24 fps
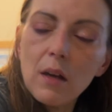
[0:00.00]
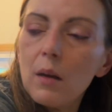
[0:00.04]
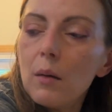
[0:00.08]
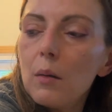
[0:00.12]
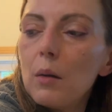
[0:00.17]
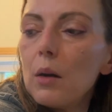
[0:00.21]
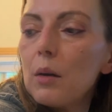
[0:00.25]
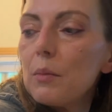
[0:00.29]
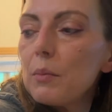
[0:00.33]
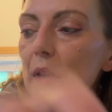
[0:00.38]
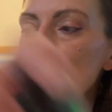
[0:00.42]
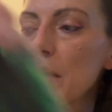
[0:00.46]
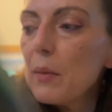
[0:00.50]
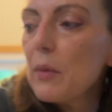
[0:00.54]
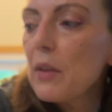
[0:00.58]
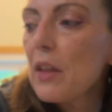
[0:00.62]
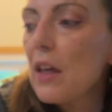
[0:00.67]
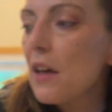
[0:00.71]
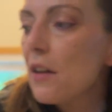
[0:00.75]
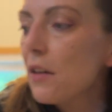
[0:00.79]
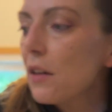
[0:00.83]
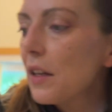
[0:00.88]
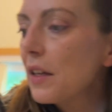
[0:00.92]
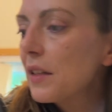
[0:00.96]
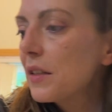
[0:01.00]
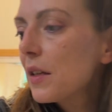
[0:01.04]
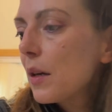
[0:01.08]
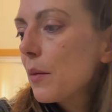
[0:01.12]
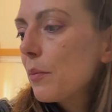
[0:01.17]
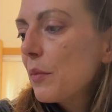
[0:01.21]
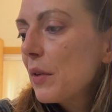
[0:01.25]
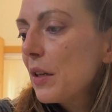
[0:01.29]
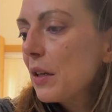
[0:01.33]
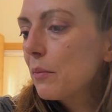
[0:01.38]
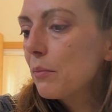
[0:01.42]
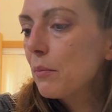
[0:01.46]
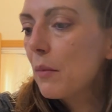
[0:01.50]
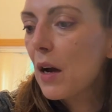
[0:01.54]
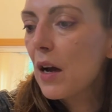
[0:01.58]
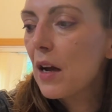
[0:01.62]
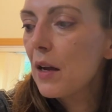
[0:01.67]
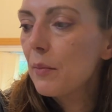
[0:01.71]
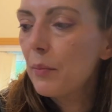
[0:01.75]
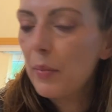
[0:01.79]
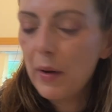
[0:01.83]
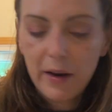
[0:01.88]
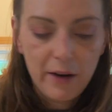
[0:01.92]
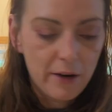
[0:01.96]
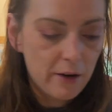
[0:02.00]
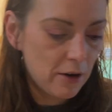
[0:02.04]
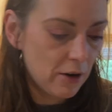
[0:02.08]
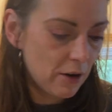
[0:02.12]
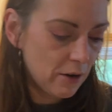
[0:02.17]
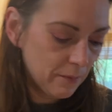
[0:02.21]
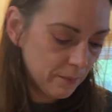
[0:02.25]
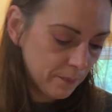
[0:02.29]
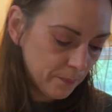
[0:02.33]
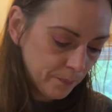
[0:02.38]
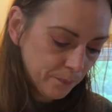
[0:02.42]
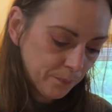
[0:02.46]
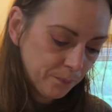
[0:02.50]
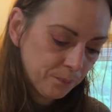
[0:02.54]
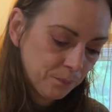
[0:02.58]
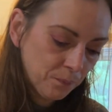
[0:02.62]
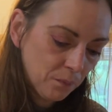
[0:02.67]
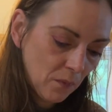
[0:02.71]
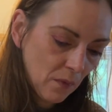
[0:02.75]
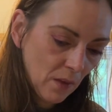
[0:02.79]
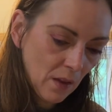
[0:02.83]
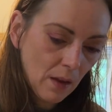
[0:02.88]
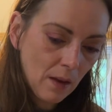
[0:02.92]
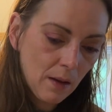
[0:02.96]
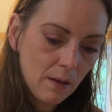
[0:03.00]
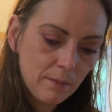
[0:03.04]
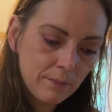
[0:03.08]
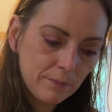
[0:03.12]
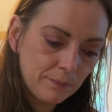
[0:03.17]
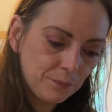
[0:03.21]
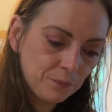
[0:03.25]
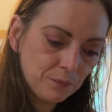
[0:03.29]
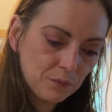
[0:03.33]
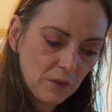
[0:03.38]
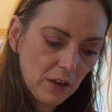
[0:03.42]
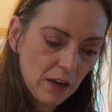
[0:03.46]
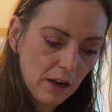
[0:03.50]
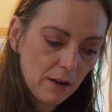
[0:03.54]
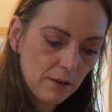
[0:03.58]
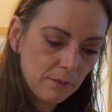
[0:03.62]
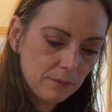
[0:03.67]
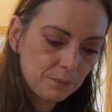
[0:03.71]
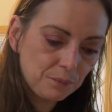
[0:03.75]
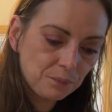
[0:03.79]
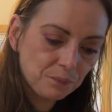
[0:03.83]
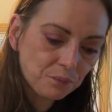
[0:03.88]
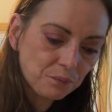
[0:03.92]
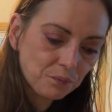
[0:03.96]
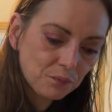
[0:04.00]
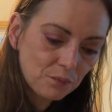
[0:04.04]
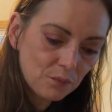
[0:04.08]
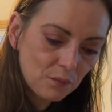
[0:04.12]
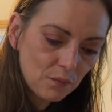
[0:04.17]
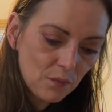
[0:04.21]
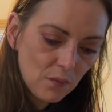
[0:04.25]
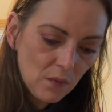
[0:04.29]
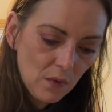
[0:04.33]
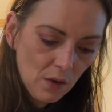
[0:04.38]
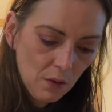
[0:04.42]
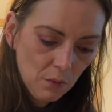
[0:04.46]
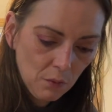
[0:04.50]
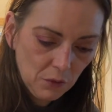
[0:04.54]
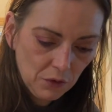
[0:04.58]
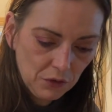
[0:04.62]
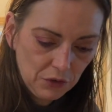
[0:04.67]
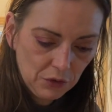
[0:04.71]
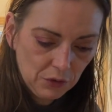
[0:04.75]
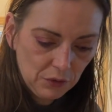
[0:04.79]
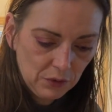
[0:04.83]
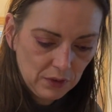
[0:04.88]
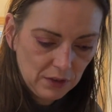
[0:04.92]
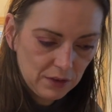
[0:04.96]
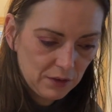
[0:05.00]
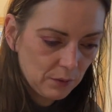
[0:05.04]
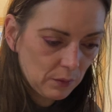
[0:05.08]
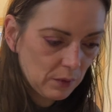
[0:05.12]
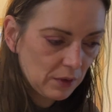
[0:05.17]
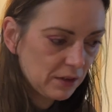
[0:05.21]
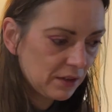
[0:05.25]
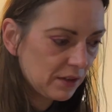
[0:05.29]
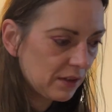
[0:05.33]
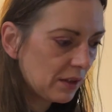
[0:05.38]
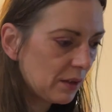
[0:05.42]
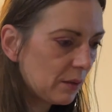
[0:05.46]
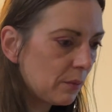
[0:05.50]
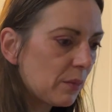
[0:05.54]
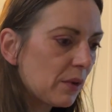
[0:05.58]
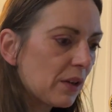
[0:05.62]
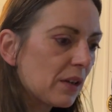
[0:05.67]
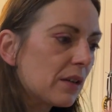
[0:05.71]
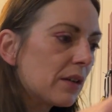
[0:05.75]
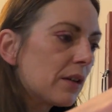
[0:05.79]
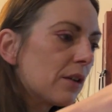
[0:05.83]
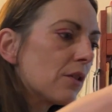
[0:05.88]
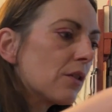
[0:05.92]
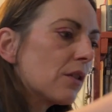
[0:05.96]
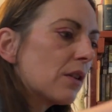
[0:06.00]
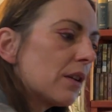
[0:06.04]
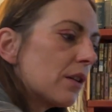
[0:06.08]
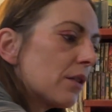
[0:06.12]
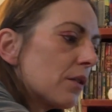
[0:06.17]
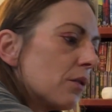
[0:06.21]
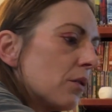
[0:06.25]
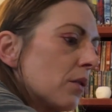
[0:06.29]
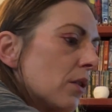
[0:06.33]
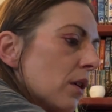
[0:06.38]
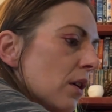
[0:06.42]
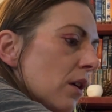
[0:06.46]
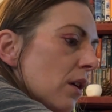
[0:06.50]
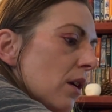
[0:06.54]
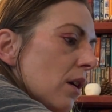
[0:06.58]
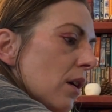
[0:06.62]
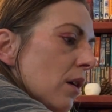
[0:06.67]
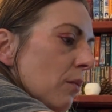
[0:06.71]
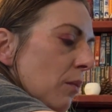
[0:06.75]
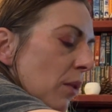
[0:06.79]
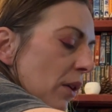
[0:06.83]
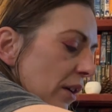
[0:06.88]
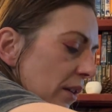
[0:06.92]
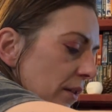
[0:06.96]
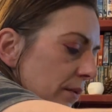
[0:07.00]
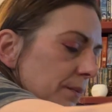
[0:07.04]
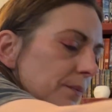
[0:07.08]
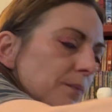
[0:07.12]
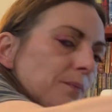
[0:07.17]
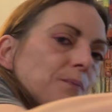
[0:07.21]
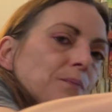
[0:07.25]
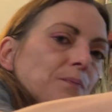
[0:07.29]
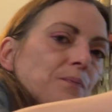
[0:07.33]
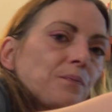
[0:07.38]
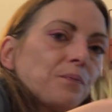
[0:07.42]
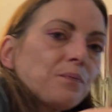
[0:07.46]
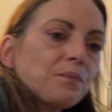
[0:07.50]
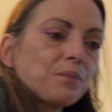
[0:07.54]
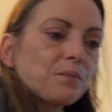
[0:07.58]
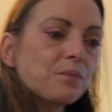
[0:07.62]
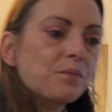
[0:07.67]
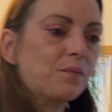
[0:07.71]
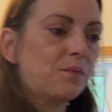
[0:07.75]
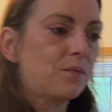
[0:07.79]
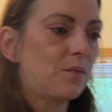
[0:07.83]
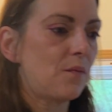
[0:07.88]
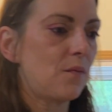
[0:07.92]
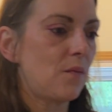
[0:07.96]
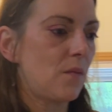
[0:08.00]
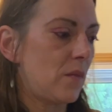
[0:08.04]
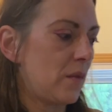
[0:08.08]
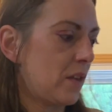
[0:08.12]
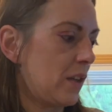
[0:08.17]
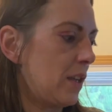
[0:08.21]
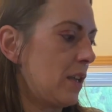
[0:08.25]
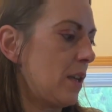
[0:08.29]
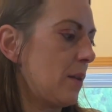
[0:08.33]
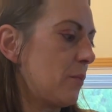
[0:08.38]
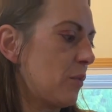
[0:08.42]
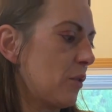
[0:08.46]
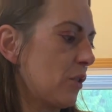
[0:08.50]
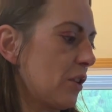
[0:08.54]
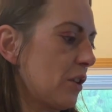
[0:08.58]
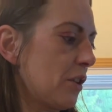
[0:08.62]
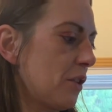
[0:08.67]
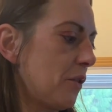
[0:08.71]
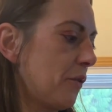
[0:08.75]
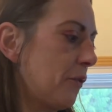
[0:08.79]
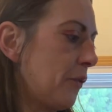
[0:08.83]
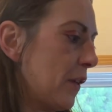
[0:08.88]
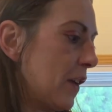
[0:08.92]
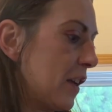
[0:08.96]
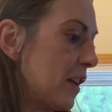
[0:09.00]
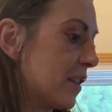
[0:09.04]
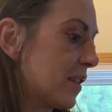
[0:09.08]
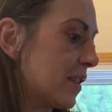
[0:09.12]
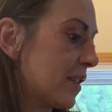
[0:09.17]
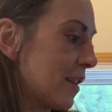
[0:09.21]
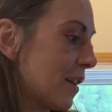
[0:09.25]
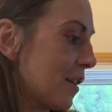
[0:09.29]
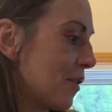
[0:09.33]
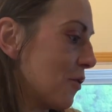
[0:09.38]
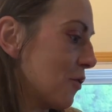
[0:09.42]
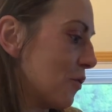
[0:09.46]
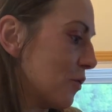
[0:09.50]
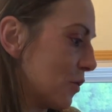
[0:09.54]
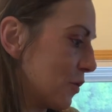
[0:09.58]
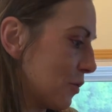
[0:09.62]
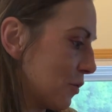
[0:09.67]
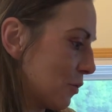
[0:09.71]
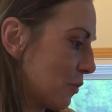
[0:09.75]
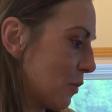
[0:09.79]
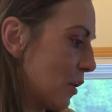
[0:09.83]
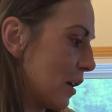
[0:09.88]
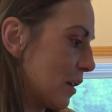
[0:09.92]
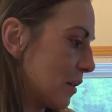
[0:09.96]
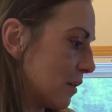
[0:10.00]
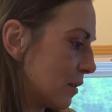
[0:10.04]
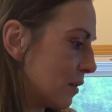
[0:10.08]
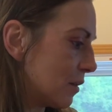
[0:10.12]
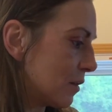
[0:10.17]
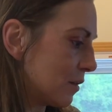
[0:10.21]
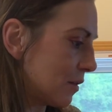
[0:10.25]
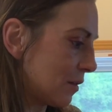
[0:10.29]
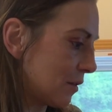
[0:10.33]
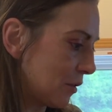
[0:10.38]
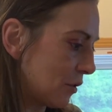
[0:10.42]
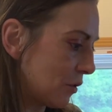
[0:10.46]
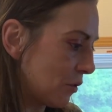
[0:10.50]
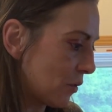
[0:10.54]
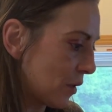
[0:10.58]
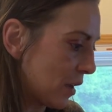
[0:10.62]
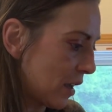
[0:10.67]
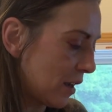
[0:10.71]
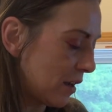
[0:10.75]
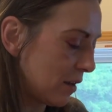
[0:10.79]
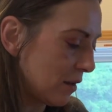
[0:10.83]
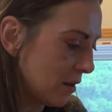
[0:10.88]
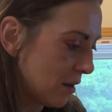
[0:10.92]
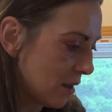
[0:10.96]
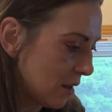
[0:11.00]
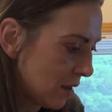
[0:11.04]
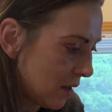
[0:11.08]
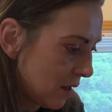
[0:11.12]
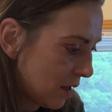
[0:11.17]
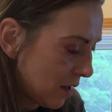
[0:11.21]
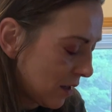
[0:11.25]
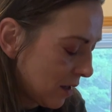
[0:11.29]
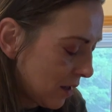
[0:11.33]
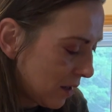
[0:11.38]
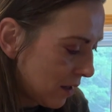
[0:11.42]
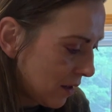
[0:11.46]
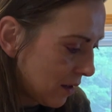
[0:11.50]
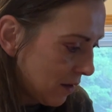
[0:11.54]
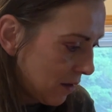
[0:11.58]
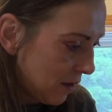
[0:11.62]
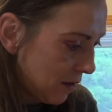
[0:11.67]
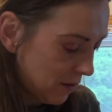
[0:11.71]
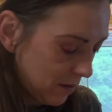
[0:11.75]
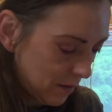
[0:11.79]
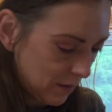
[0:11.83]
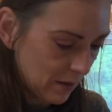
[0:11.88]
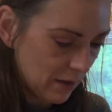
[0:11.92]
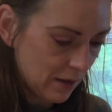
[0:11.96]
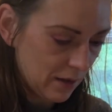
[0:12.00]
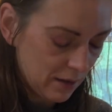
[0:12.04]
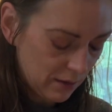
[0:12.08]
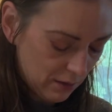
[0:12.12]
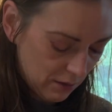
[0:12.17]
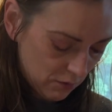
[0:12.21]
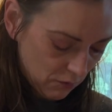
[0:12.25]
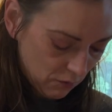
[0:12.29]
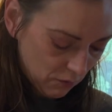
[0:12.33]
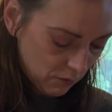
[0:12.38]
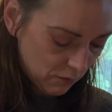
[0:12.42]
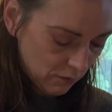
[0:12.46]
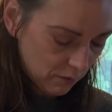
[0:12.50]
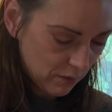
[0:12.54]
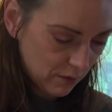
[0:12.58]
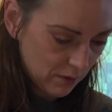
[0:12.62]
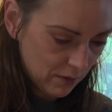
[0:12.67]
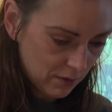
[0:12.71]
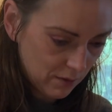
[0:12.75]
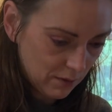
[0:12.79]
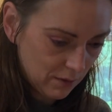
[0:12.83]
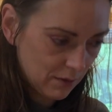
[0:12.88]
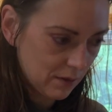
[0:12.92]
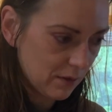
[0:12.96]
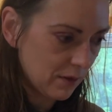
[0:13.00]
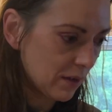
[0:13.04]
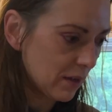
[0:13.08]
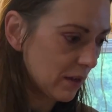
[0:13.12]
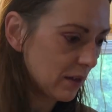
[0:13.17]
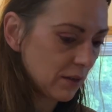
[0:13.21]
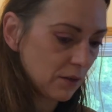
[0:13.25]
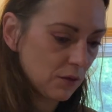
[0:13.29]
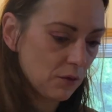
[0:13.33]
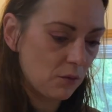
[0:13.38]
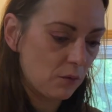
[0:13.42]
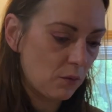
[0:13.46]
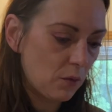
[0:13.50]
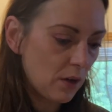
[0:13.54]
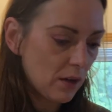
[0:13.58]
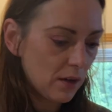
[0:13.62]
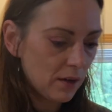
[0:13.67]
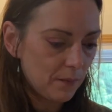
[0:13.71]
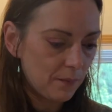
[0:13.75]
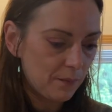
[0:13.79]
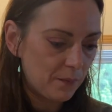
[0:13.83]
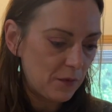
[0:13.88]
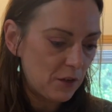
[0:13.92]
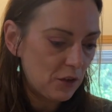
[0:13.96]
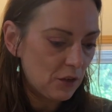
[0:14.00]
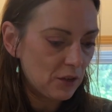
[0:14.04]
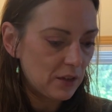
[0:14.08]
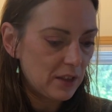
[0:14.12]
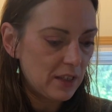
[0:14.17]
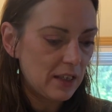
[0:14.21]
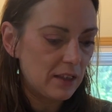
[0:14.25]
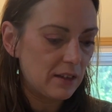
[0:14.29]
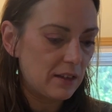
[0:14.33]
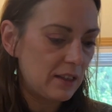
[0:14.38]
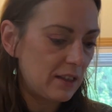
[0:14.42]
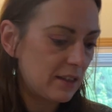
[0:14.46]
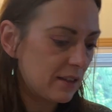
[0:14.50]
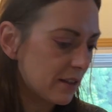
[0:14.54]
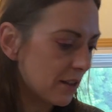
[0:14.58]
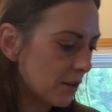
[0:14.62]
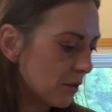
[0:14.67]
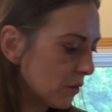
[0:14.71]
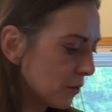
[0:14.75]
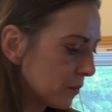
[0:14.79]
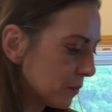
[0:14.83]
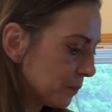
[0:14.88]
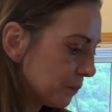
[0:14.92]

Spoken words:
And maybe that'll end up being my pair. Yeah. We'll do these ones in a bit here, kiddo. But keep your little face out, or what? Are you okay? I know. Well, you can take these out.